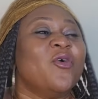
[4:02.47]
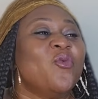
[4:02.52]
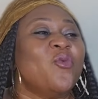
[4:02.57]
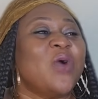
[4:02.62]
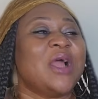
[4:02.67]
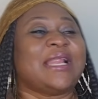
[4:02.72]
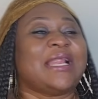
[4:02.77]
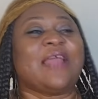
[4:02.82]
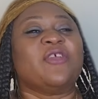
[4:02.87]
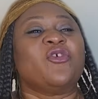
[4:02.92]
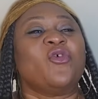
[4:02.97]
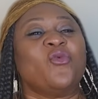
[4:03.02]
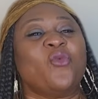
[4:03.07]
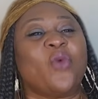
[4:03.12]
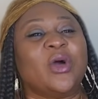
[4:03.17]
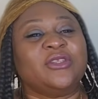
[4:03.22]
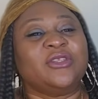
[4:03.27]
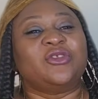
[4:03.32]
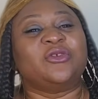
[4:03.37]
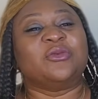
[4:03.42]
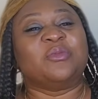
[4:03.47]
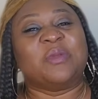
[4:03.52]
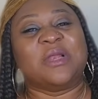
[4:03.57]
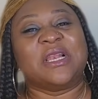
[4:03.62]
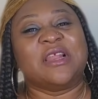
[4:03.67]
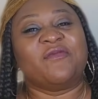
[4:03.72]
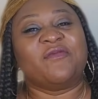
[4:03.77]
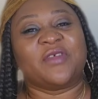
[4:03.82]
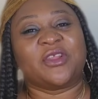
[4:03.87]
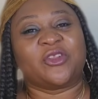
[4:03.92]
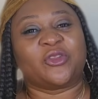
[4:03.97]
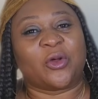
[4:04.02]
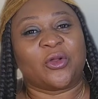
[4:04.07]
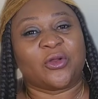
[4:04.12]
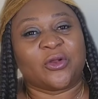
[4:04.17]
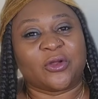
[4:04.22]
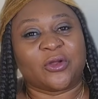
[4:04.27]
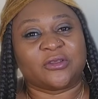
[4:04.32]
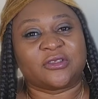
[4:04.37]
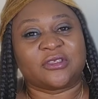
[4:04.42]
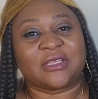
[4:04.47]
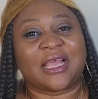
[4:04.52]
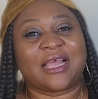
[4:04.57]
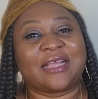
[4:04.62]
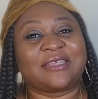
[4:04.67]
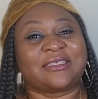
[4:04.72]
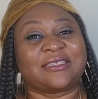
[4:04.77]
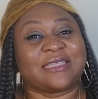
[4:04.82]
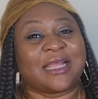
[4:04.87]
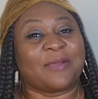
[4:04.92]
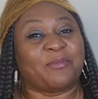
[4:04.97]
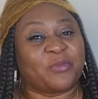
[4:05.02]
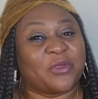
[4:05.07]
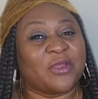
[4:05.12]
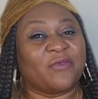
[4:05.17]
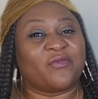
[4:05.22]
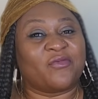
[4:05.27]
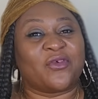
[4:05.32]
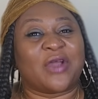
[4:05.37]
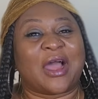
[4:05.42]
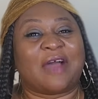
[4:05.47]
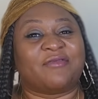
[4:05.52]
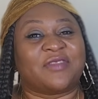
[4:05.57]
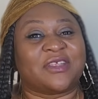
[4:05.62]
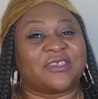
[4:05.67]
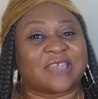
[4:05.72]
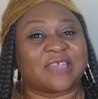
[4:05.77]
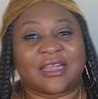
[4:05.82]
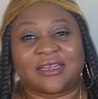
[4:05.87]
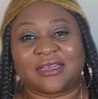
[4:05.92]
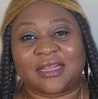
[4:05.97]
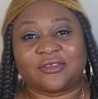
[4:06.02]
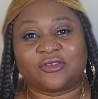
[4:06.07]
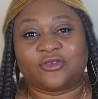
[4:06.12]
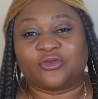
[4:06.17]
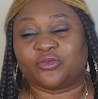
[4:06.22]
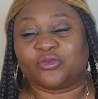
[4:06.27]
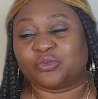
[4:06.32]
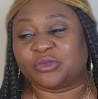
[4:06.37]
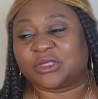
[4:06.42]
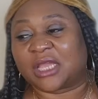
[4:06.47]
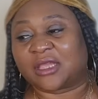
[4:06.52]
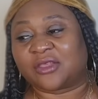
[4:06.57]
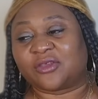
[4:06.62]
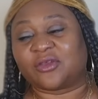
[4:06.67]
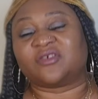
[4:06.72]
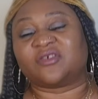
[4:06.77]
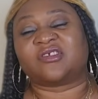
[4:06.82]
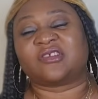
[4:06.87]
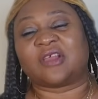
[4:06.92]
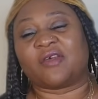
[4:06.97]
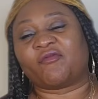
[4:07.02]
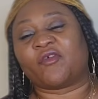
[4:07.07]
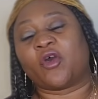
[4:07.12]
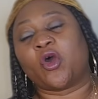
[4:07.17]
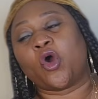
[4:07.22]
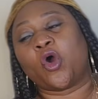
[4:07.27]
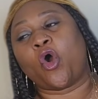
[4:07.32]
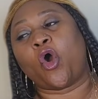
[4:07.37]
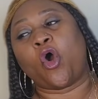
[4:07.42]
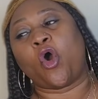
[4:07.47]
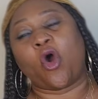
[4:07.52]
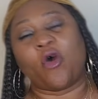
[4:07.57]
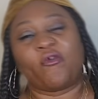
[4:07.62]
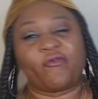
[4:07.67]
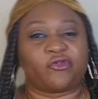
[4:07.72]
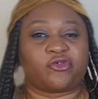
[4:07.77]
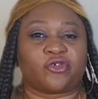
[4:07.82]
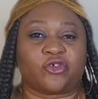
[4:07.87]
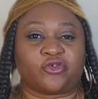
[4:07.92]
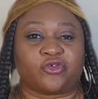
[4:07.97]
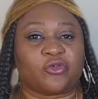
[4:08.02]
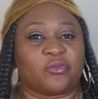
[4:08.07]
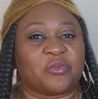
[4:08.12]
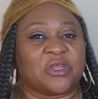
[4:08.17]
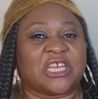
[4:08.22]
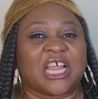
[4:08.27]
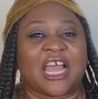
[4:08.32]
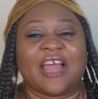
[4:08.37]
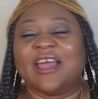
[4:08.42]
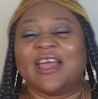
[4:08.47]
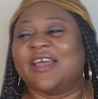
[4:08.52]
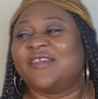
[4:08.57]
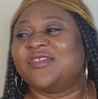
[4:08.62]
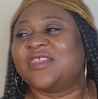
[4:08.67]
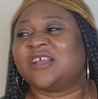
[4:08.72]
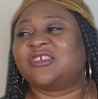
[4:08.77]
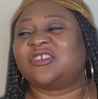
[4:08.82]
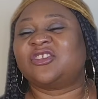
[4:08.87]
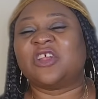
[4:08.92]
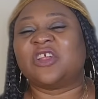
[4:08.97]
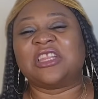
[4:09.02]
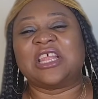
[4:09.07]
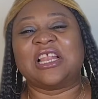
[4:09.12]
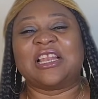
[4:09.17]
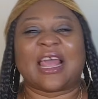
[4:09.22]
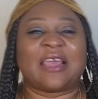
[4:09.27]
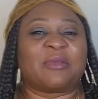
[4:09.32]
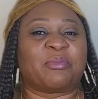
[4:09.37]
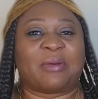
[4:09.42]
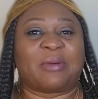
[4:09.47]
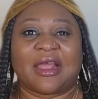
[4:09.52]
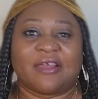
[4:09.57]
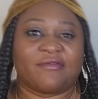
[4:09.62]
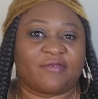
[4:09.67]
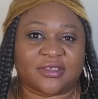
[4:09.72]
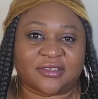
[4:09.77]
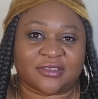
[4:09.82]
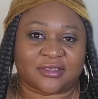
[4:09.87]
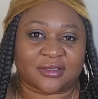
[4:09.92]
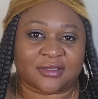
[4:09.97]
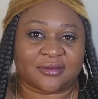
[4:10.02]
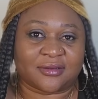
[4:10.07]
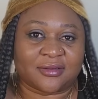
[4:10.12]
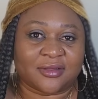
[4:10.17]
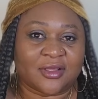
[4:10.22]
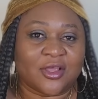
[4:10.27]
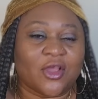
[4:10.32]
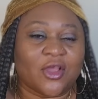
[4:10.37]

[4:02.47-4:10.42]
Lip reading: Whether you want to believe it or not, except if you have decided to take yourself off social media, there's nothing like privacy.